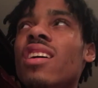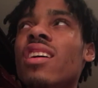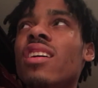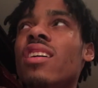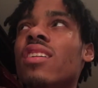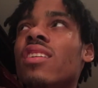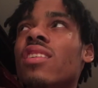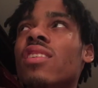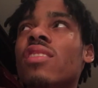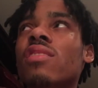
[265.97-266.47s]

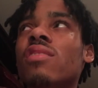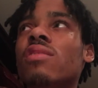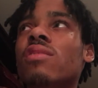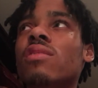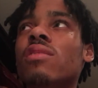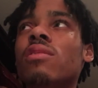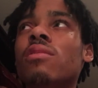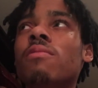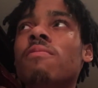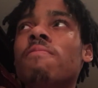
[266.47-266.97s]
you know,
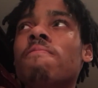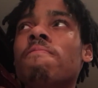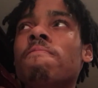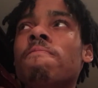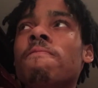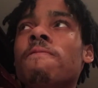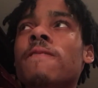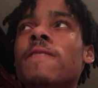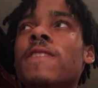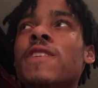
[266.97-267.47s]

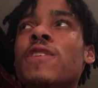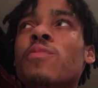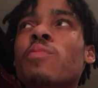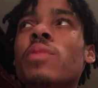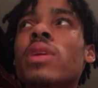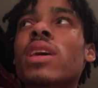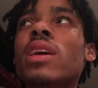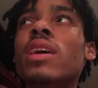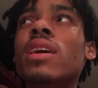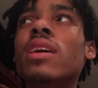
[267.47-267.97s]
to
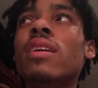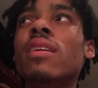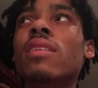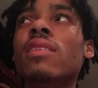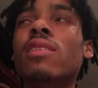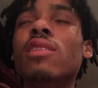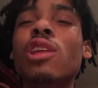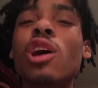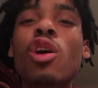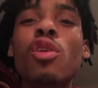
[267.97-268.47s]
me,
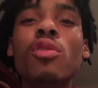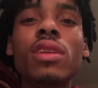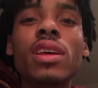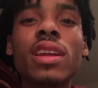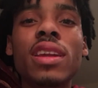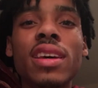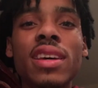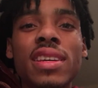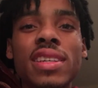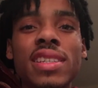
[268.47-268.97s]

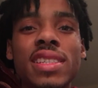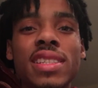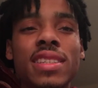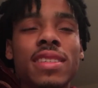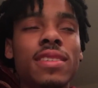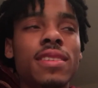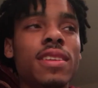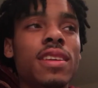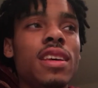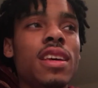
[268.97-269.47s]
loneliness,
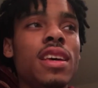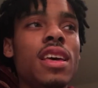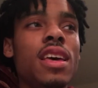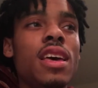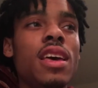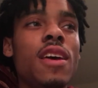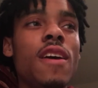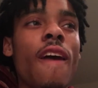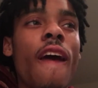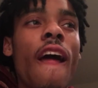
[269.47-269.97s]

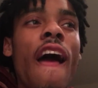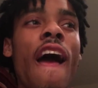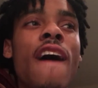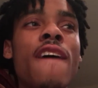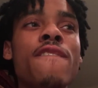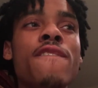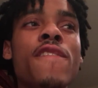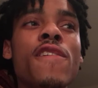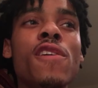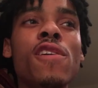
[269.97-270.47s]
I
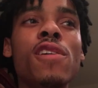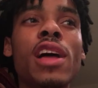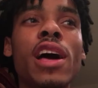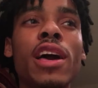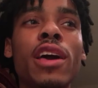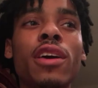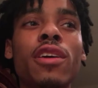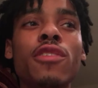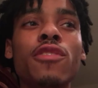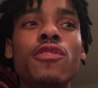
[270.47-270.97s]
feel
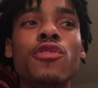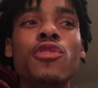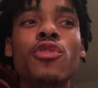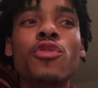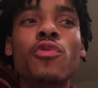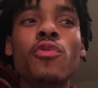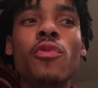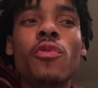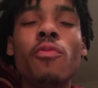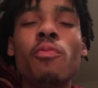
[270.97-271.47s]
like
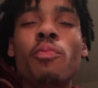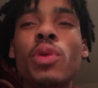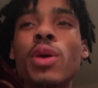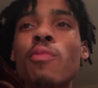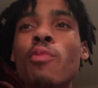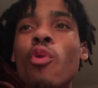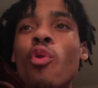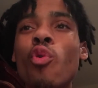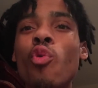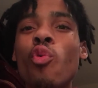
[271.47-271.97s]
you
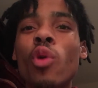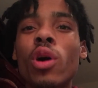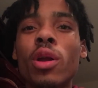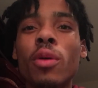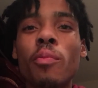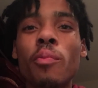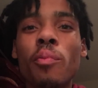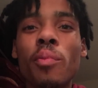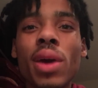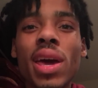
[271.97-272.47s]
people want to
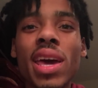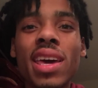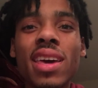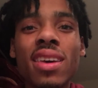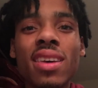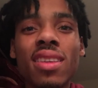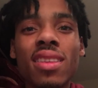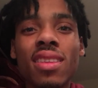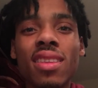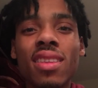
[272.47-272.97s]
make
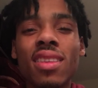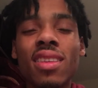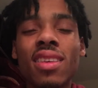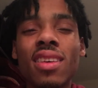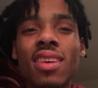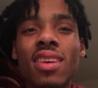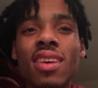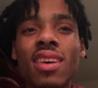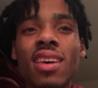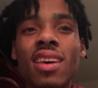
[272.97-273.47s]
it
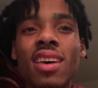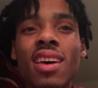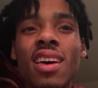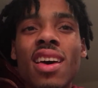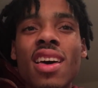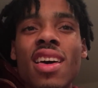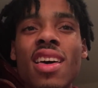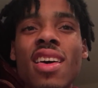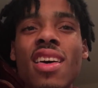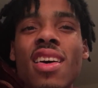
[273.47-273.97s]

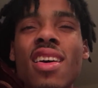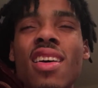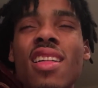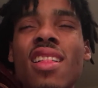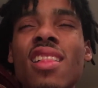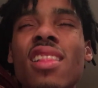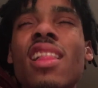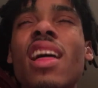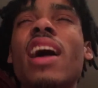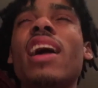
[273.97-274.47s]

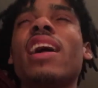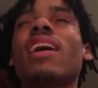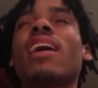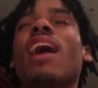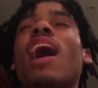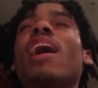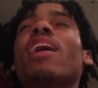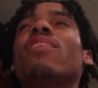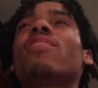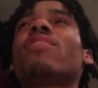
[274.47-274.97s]
like
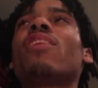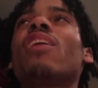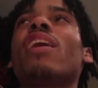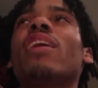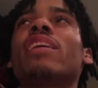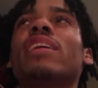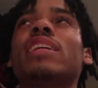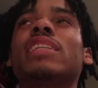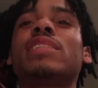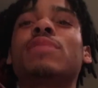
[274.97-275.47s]
I don't know
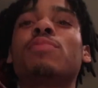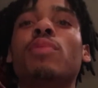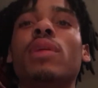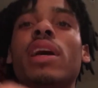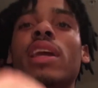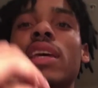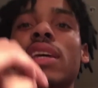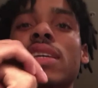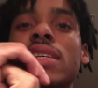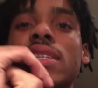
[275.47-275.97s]
how to
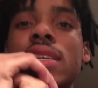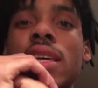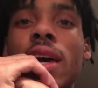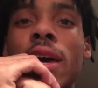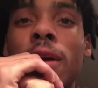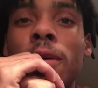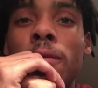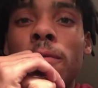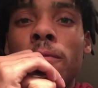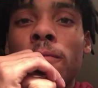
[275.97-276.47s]
explain it. It's
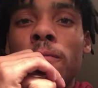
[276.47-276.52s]
like